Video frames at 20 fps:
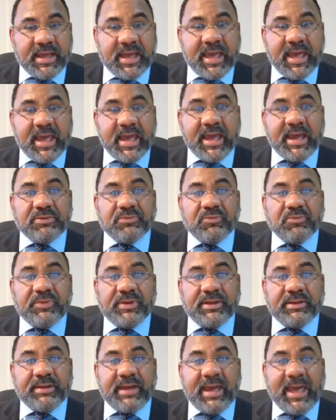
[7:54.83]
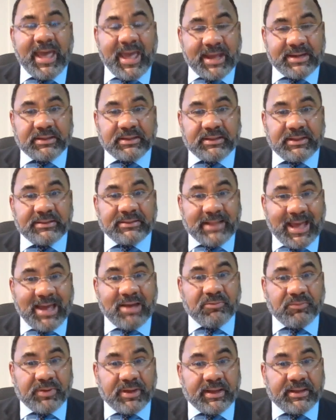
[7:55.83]
and we handle it
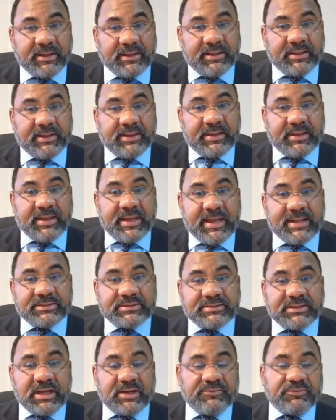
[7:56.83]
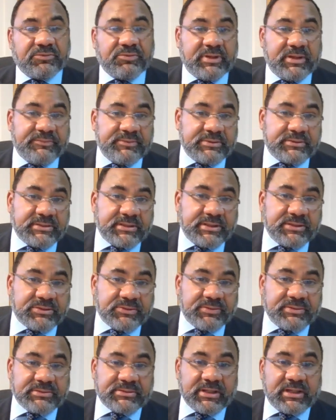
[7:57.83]
that way instead of grievances
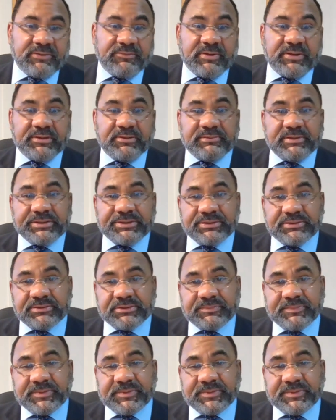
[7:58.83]
or instead of other issues,